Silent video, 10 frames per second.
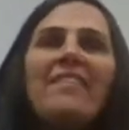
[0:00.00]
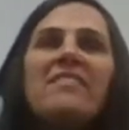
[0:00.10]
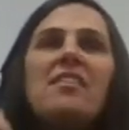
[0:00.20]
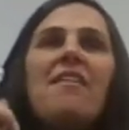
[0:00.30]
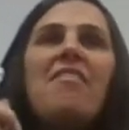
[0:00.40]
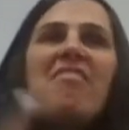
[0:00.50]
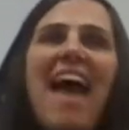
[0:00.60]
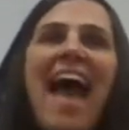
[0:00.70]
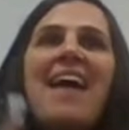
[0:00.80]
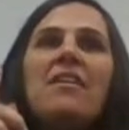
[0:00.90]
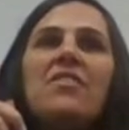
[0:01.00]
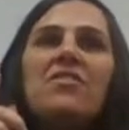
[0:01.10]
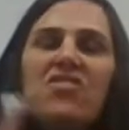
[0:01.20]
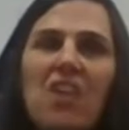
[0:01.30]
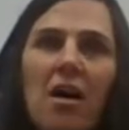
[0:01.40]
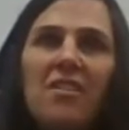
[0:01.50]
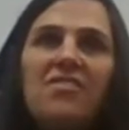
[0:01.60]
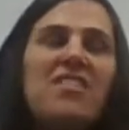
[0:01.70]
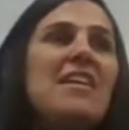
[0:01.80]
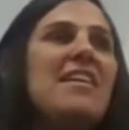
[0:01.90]
What that
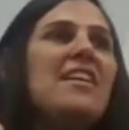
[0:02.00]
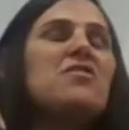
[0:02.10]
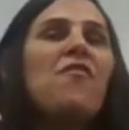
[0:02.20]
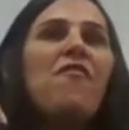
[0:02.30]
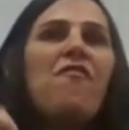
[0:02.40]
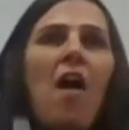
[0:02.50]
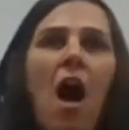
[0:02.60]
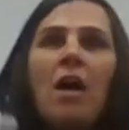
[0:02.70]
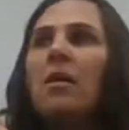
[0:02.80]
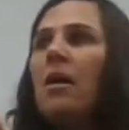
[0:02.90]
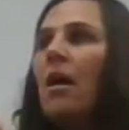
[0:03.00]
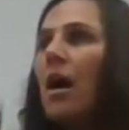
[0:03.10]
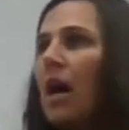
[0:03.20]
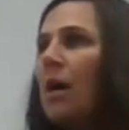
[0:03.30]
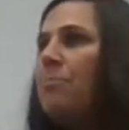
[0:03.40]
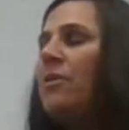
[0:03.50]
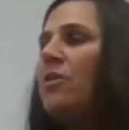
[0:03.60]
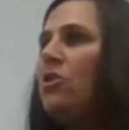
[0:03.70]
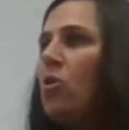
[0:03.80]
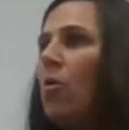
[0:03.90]
does is fuck
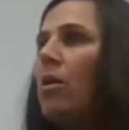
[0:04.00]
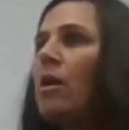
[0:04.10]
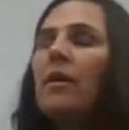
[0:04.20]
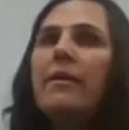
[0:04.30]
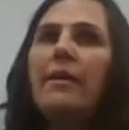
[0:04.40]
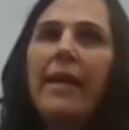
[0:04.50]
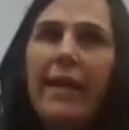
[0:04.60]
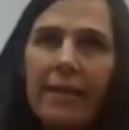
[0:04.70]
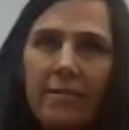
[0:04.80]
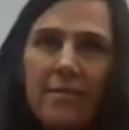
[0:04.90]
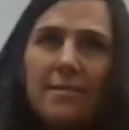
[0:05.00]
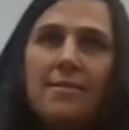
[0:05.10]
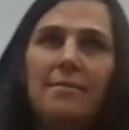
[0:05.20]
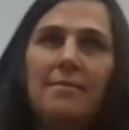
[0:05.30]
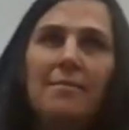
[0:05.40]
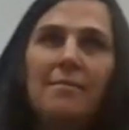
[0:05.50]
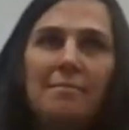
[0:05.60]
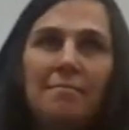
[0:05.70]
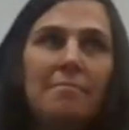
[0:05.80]
up your kids.